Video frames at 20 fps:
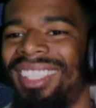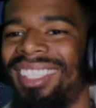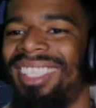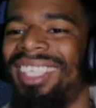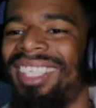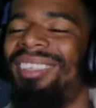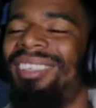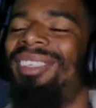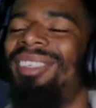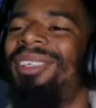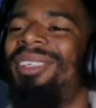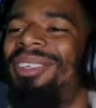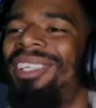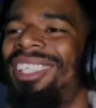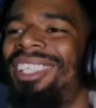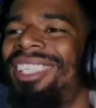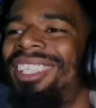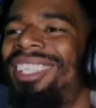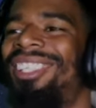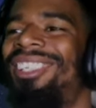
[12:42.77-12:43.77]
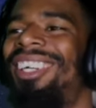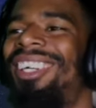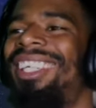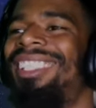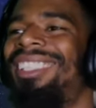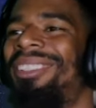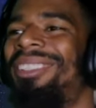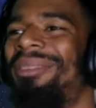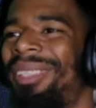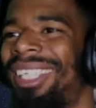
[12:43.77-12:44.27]
Definitely one of the
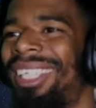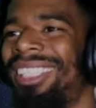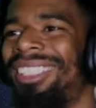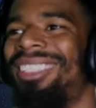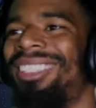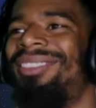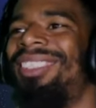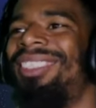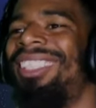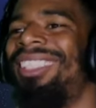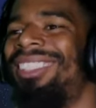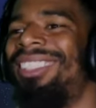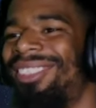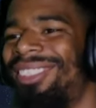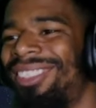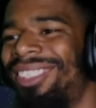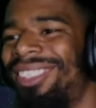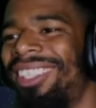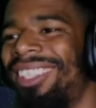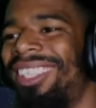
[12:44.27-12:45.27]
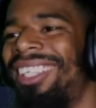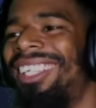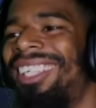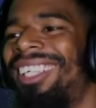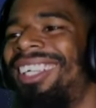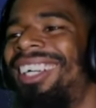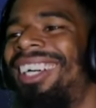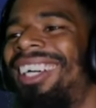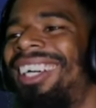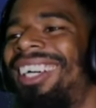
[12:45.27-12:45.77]
greats, Sebastian Vettel.
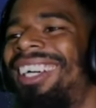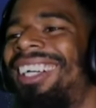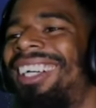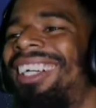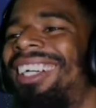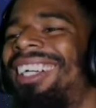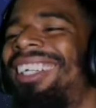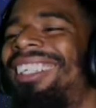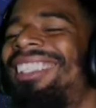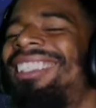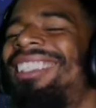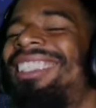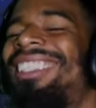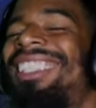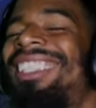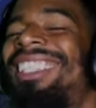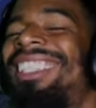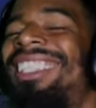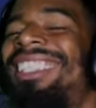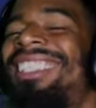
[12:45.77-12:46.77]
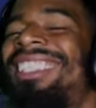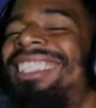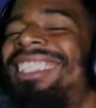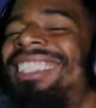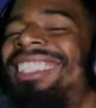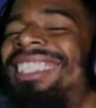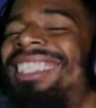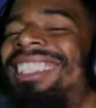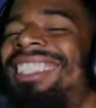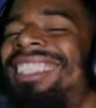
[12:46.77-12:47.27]

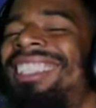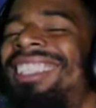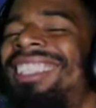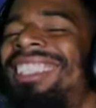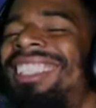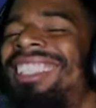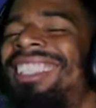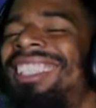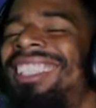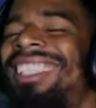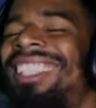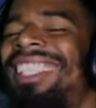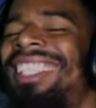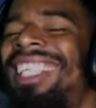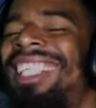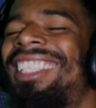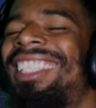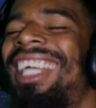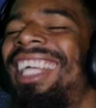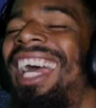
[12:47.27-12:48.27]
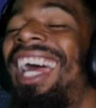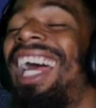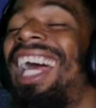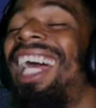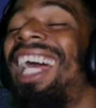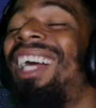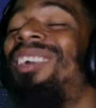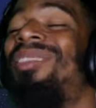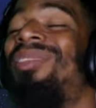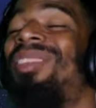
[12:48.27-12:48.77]
Jesus. To
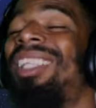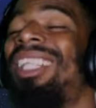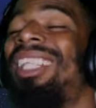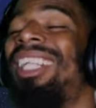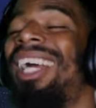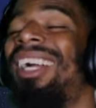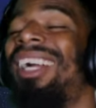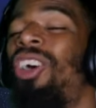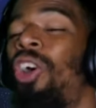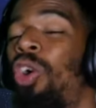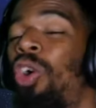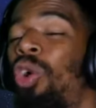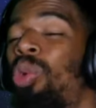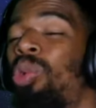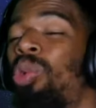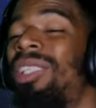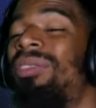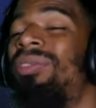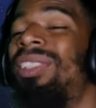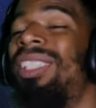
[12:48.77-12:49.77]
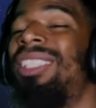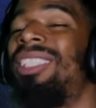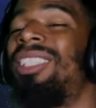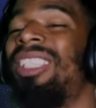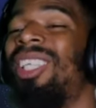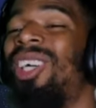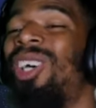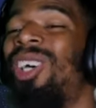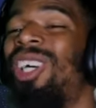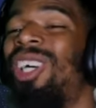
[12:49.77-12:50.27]
have that horrific
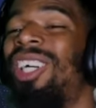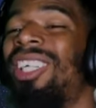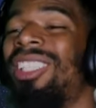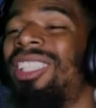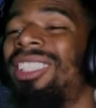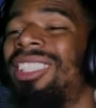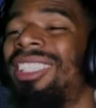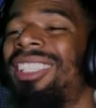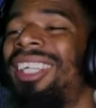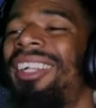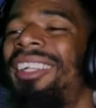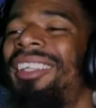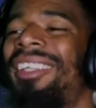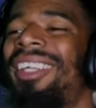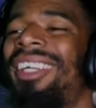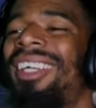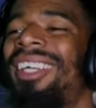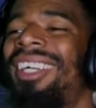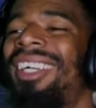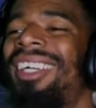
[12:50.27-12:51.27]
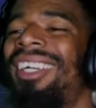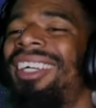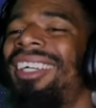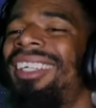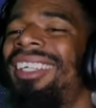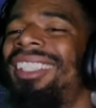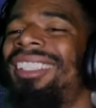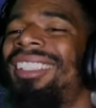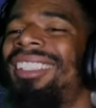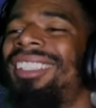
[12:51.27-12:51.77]
start,
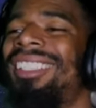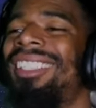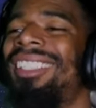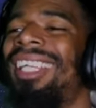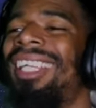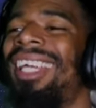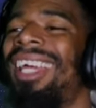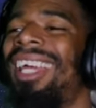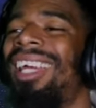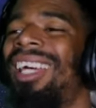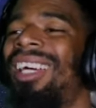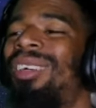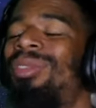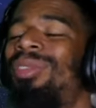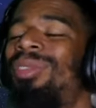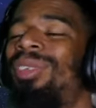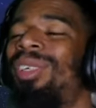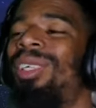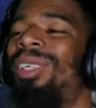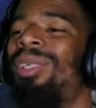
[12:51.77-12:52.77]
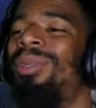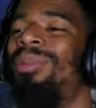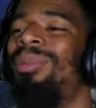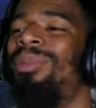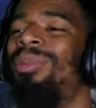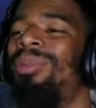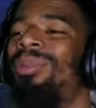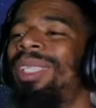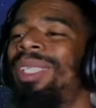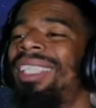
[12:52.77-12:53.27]
to F
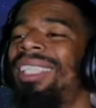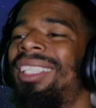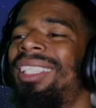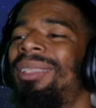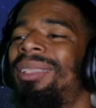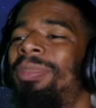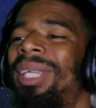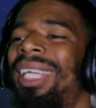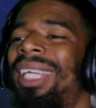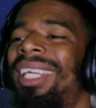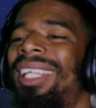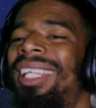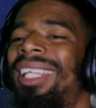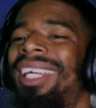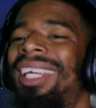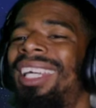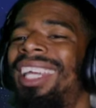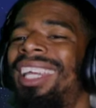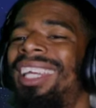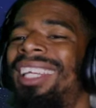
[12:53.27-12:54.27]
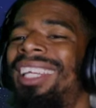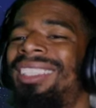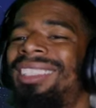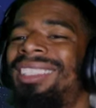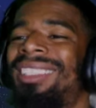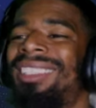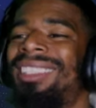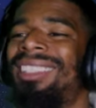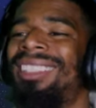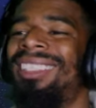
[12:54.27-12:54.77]
up with the pit
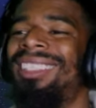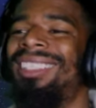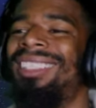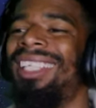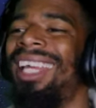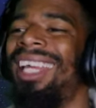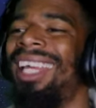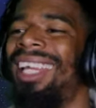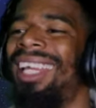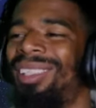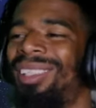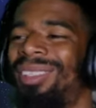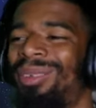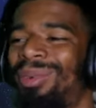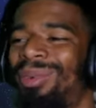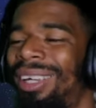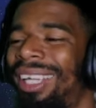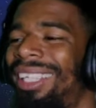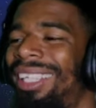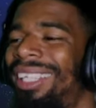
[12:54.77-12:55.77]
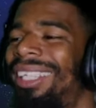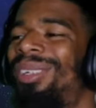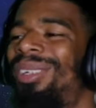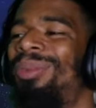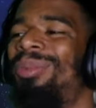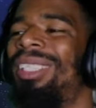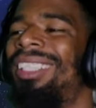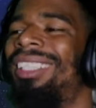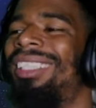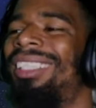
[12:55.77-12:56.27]
lanes, to the
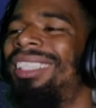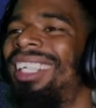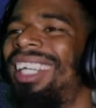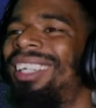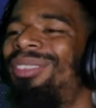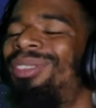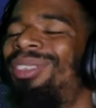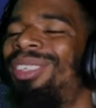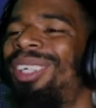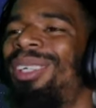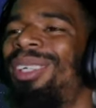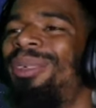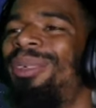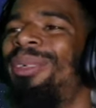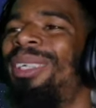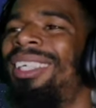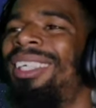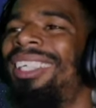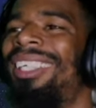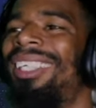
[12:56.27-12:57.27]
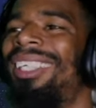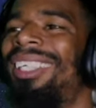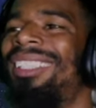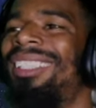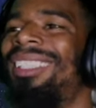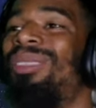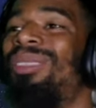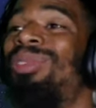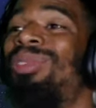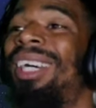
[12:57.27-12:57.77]
radio being F'd up,
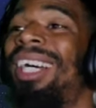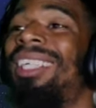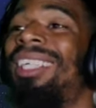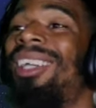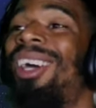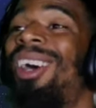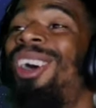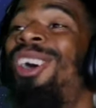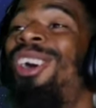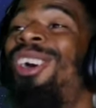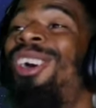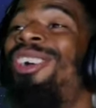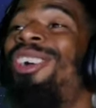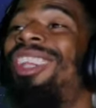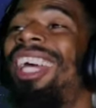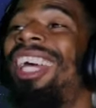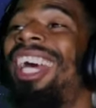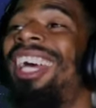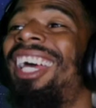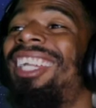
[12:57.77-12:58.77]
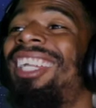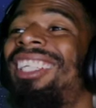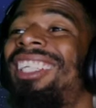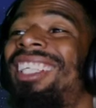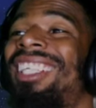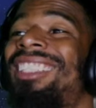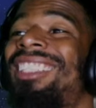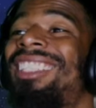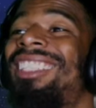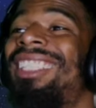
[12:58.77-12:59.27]
to fight all that
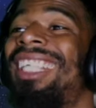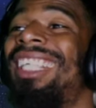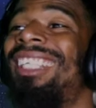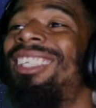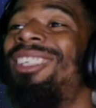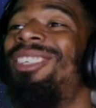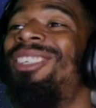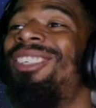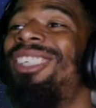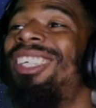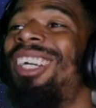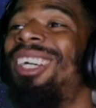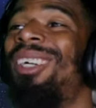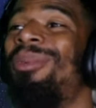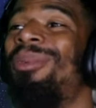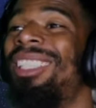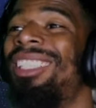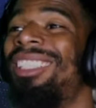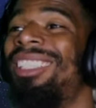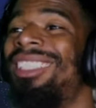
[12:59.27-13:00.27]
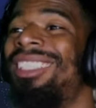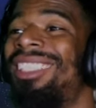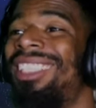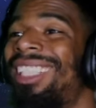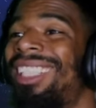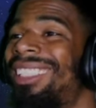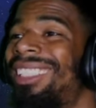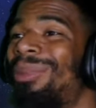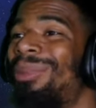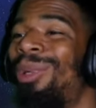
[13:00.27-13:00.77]
and still come in
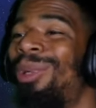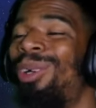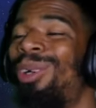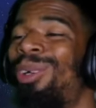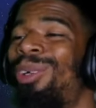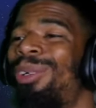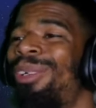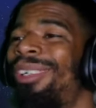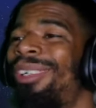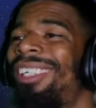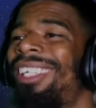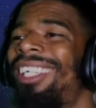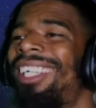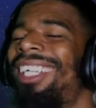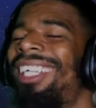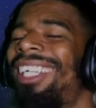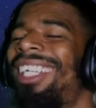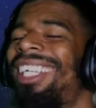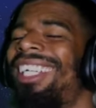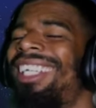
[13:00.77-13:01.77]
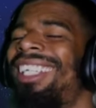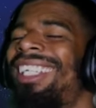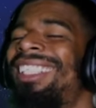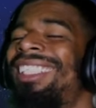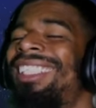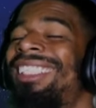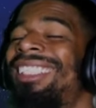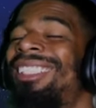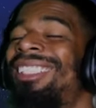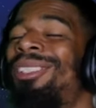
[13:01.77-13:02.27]
6th, bro,
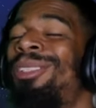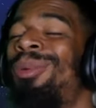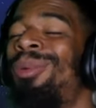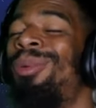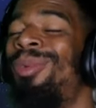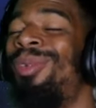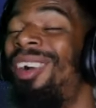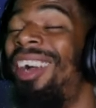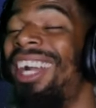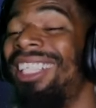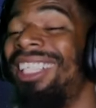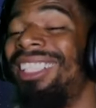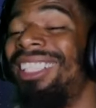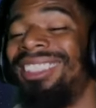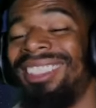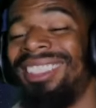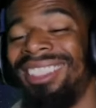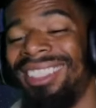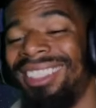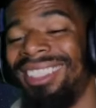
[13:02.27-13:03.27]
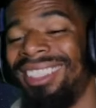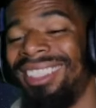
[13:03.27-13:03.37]
is crazy.